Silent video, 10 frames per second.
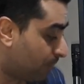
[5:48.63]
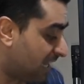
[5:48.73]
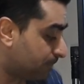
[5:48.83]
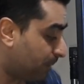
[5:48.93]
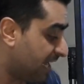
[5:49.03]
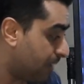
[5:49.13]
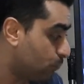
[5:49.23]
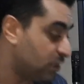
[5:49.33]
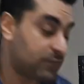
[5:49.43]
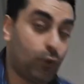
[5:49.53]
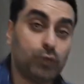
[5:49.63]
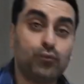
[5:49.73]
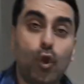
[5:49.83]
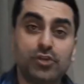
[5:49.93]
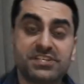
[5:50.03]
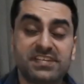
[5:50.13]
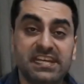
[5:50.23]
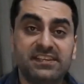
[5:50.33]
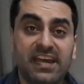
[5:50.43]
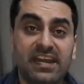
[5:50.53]
And Bayern Munich won versus
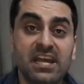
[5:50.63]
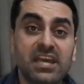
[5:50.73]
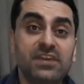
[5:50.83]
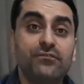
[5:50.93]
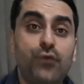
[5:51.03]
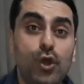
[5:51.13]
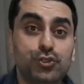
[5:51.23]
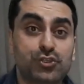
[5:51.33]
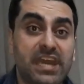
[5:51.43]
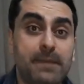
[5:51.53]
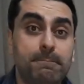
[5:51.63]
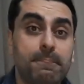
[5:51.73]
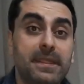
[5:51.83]
Inter in first game,